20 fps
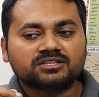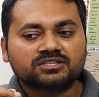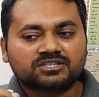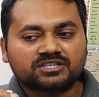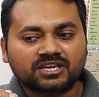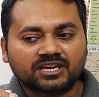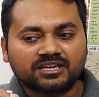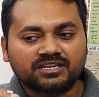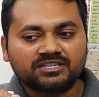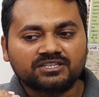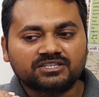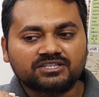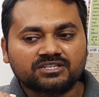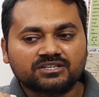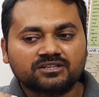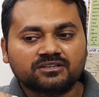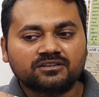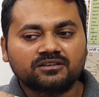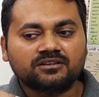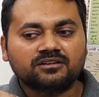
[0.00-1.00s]
change
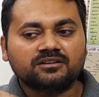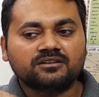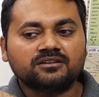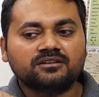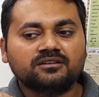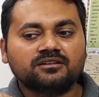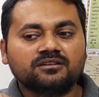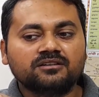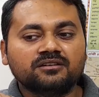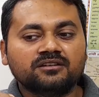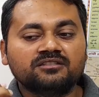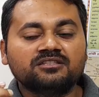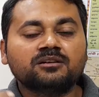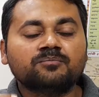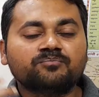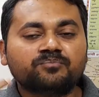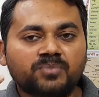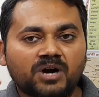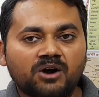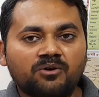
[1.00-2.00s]
in the
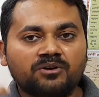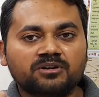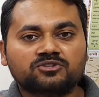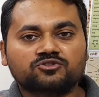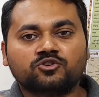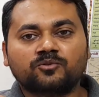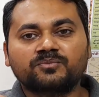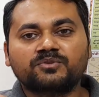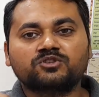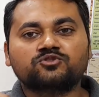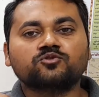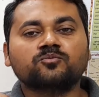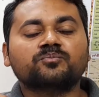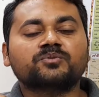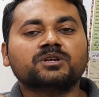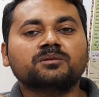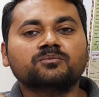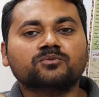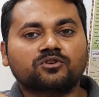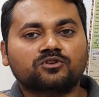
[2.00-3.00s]
powers of the
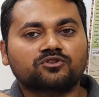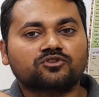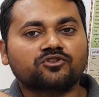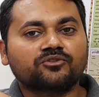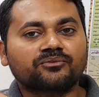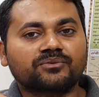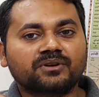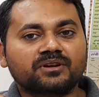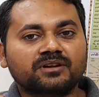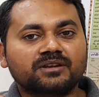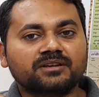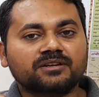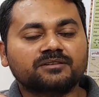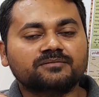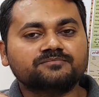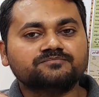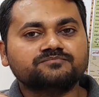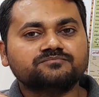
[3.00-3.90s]
Supreme Court of India,